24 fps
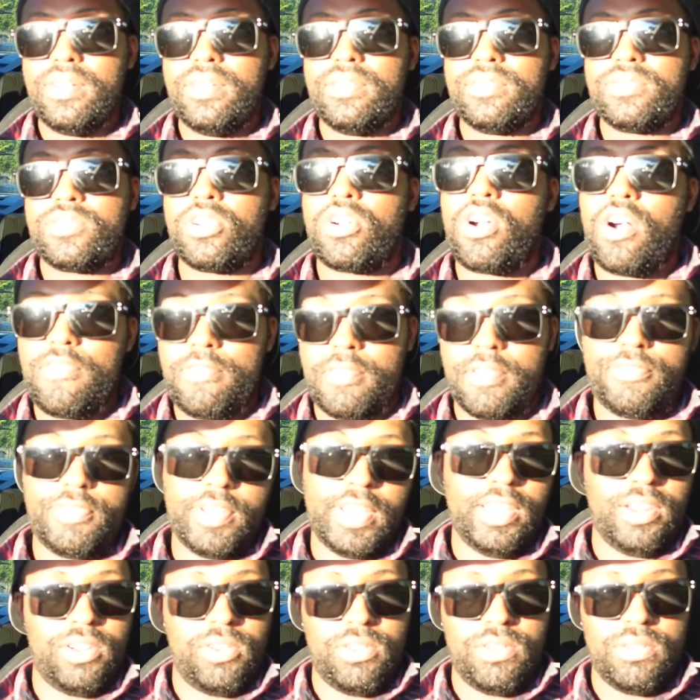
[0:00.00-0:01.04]
Took off my
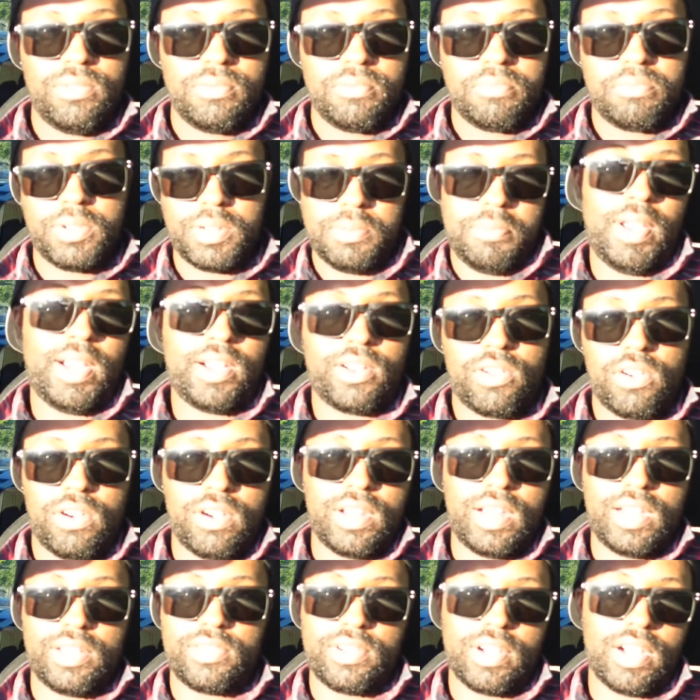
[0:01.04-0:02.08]
flannel, put it back
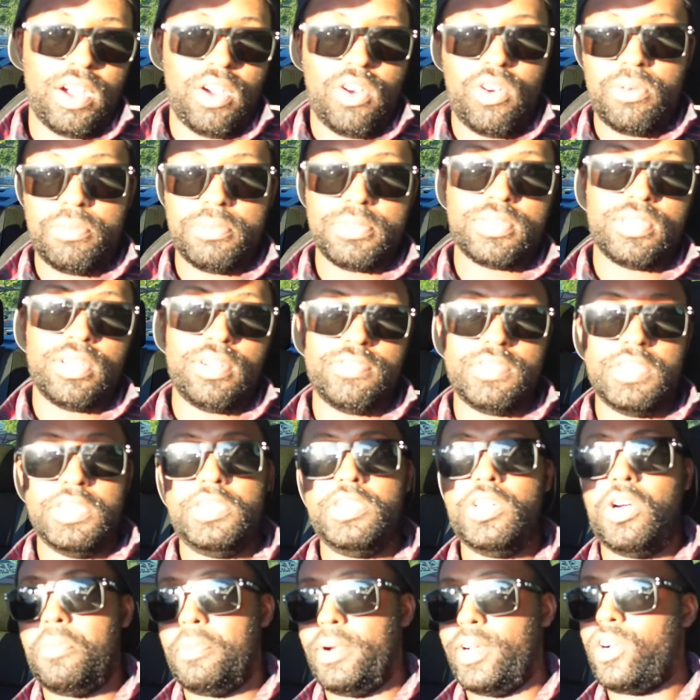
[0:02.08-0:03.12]
on after I got home and stuff,
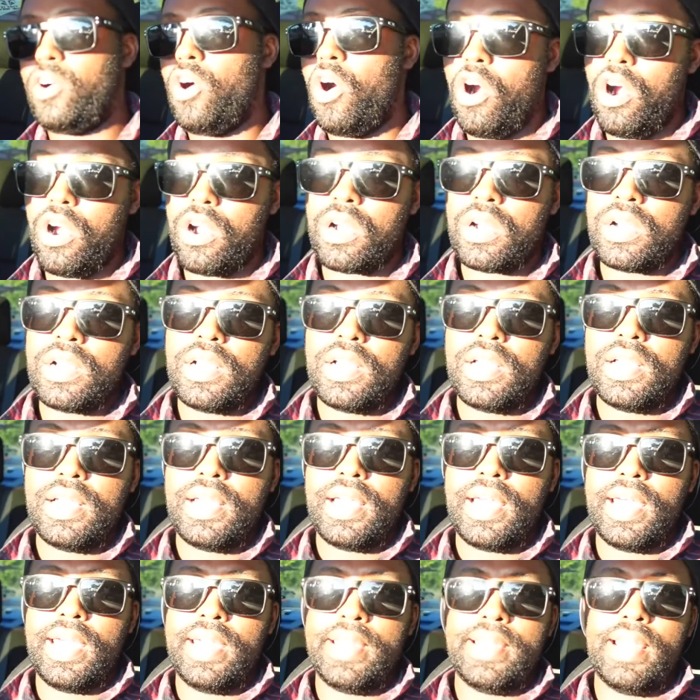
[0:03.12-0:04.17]
detailed my car.
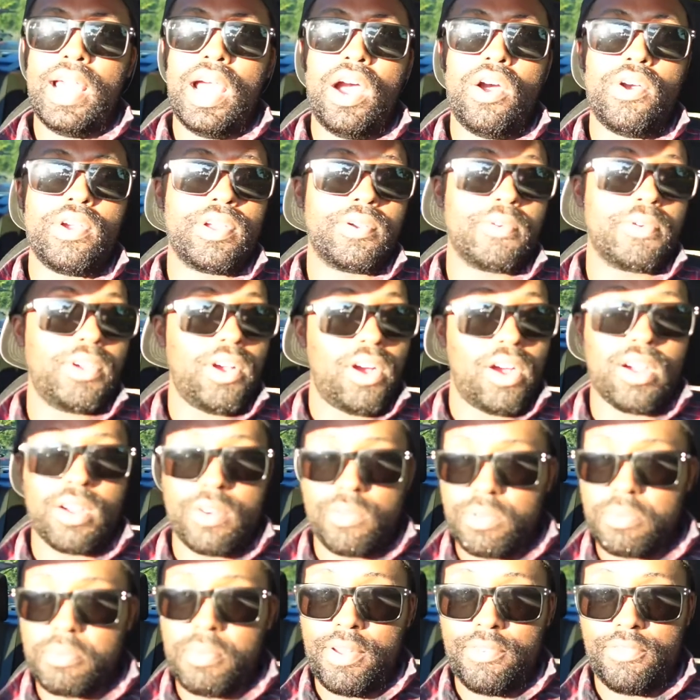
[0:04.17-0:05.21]
And now here we are
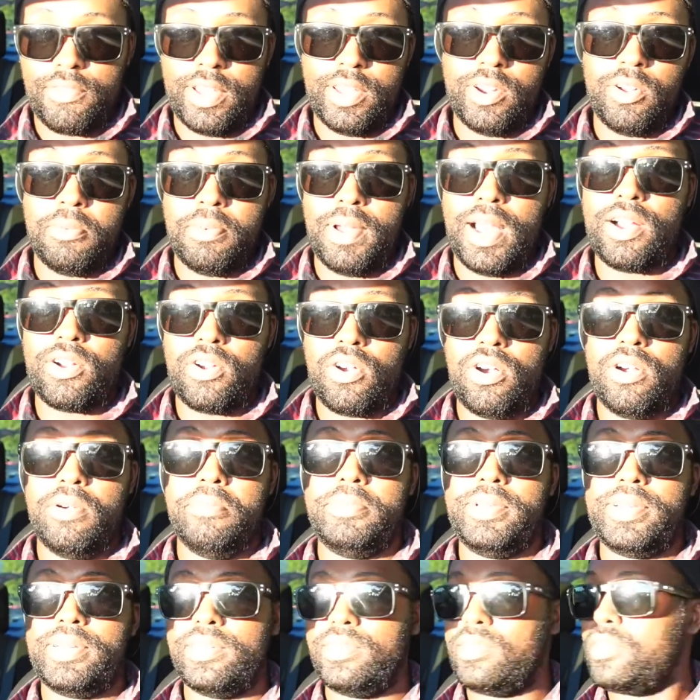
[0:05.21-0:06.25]
with my flannel back on
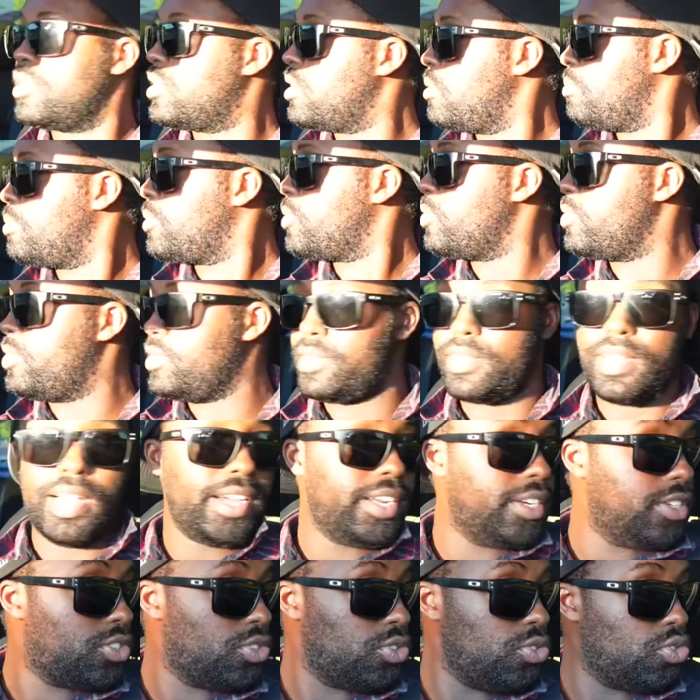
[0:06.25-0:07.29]
because the temperature
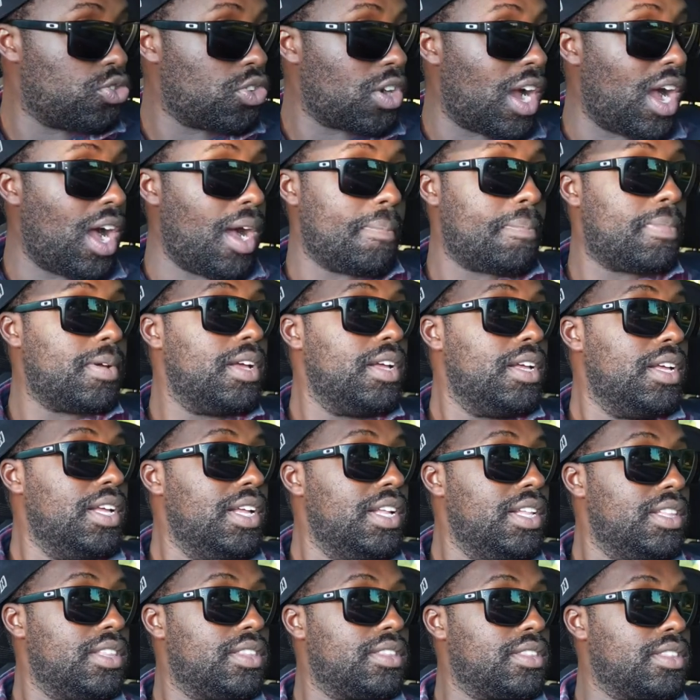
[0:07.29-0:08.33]
decided to drop.
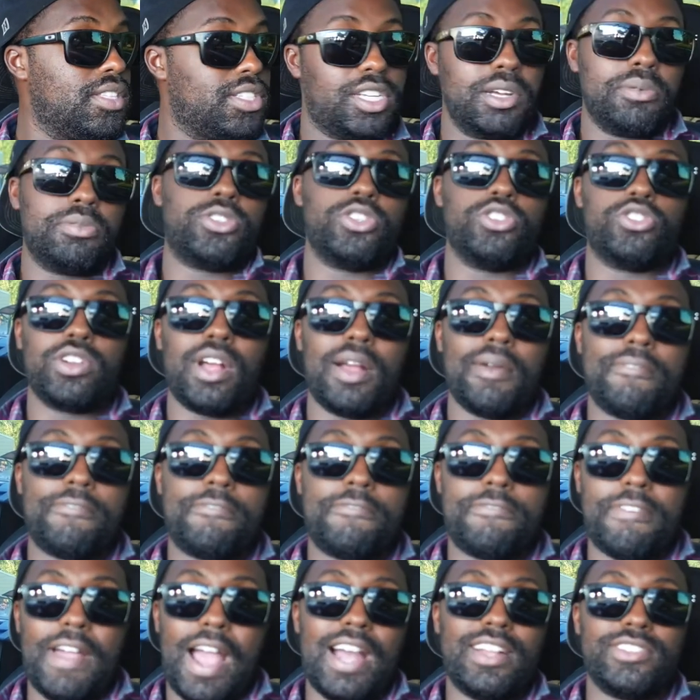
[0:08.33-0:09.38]
Temperature dropped
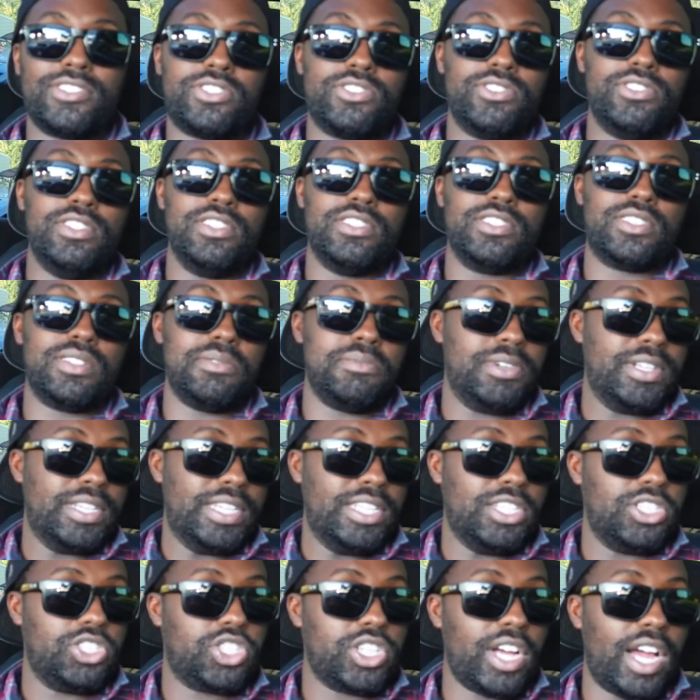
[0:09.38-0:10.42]
faster than someone
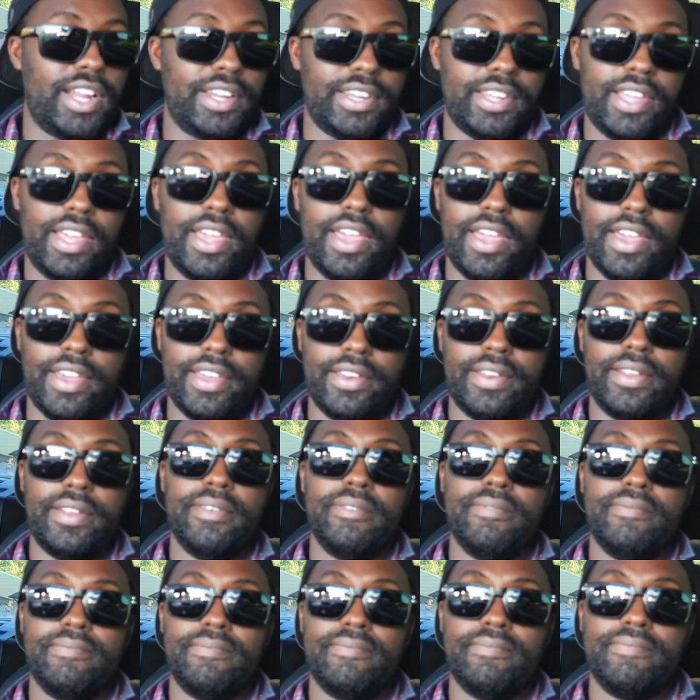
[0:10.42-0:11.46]
getting shot in the head.
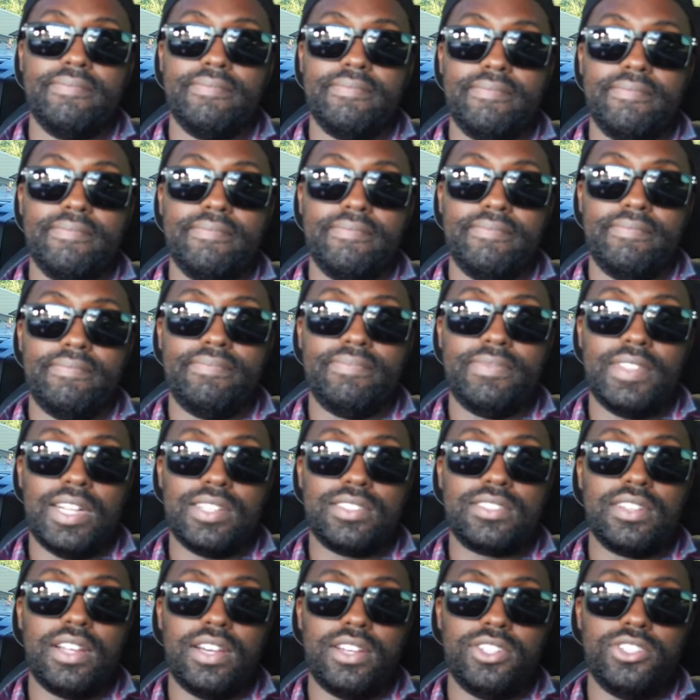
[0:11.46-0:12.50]

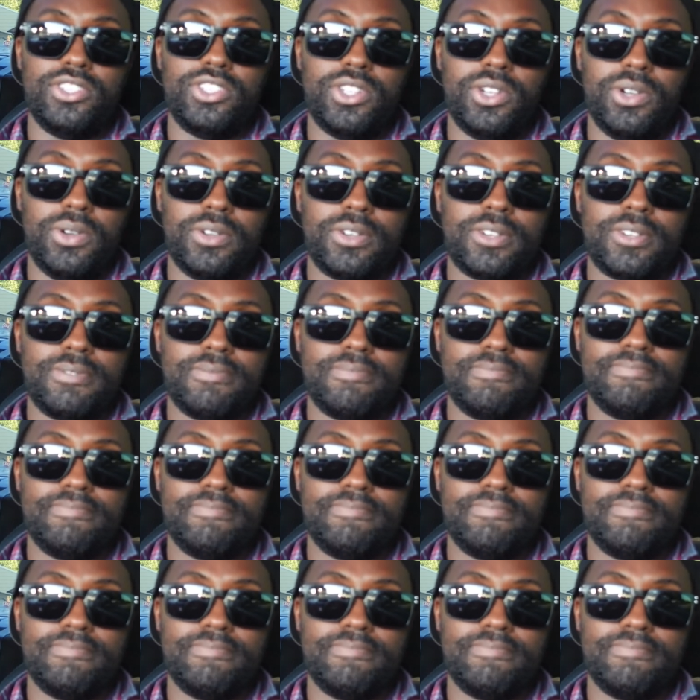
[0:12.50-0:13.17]
That's not a joke.